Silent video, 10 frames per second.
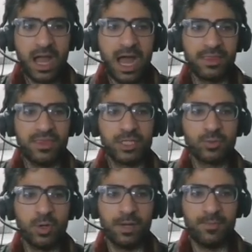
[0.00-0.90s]
And this
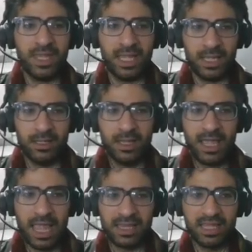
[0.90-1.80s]
will be
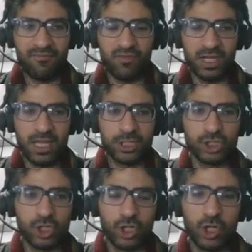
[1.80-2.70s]
a
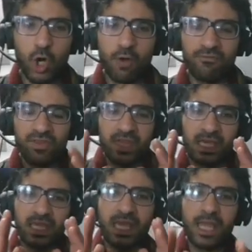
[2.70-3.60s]
definition of the
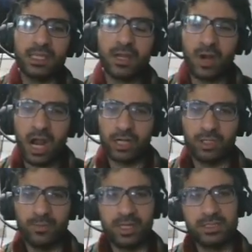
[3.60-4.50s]
header
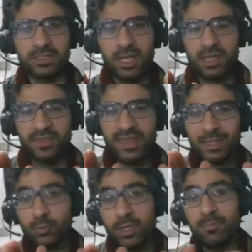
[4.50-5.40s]
arguments
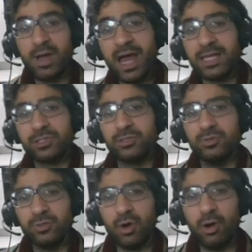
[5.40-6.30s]
that we pass
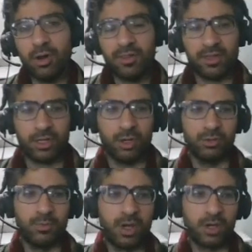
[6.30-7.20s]
to all the
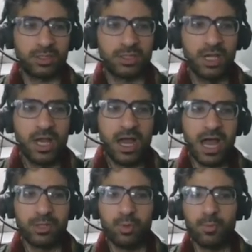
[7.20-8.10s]
code blocks.
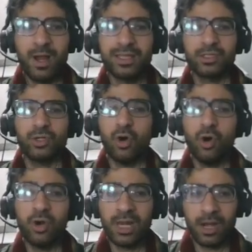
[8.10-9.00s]
And we want
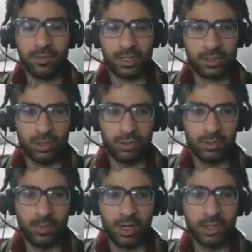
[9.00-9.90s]
all our
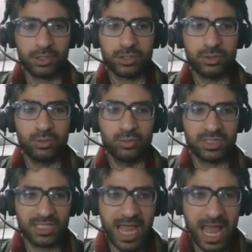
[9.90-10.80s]
code blocks to
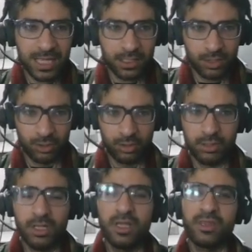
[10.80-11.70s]

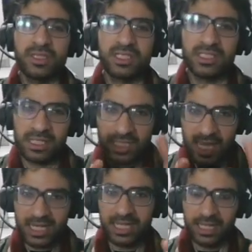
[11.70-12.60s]
tangle, this is the
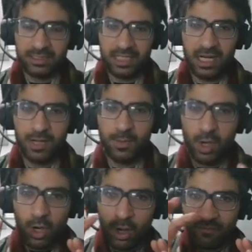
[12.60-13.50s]
technical term
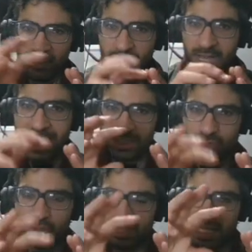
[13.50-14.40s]
of
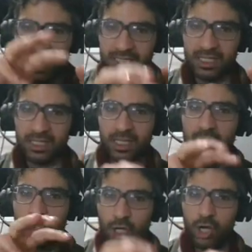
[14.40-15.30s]
associating
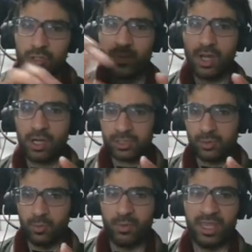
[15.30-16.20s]
code blocks
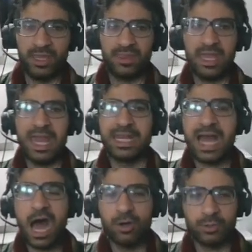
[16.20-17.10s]
with an
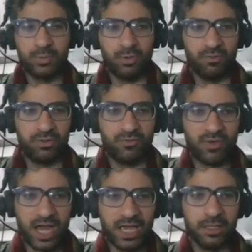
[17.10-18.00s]
output
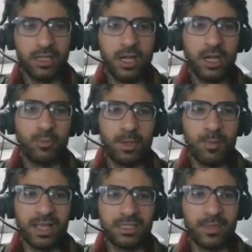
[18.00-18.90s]
file. We
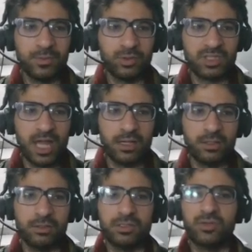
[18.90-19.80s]
want them to
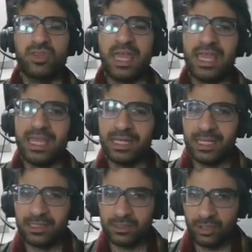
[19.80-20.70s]
tangle to the
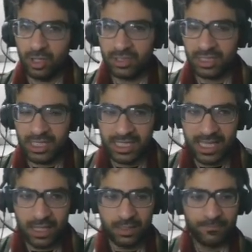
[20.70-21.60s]

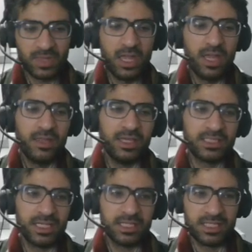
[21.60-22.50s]
init.el.
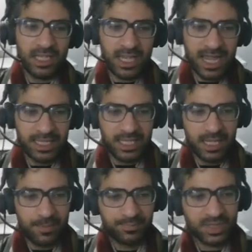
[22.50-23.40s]
This is the idea.
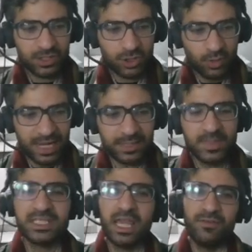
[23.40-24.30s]
So let
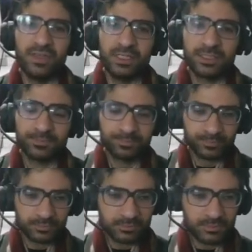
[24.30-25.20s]
me save this.
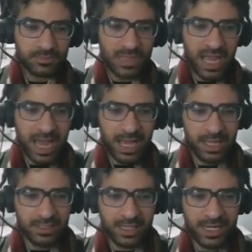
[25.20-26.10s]

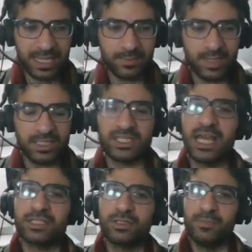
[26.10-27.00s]
And let me
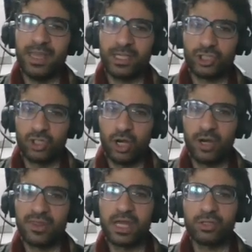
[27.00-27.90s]
just make
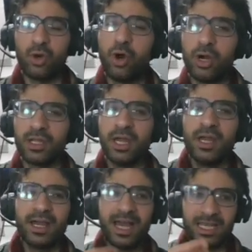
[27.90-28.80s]
sure that org
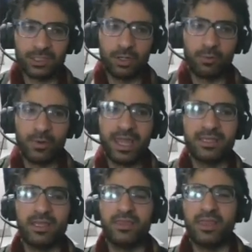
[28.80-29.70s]
has
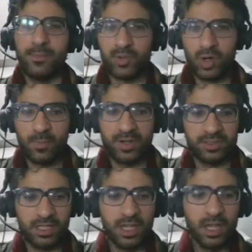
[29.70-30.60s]
read the
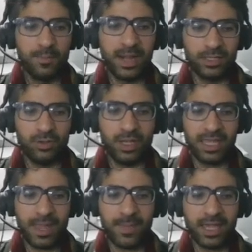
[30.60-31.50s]
property by doing
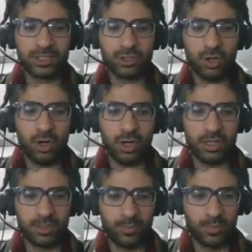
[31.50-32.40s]
Emacs
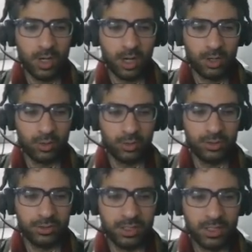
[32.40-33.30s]
org
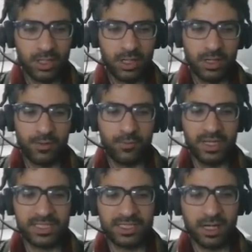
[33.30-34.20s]
mode
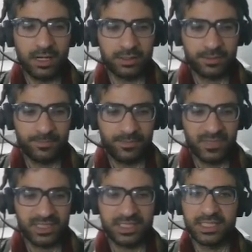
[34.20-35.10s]
restart.
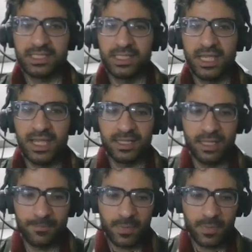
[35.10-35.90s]
This is the idea.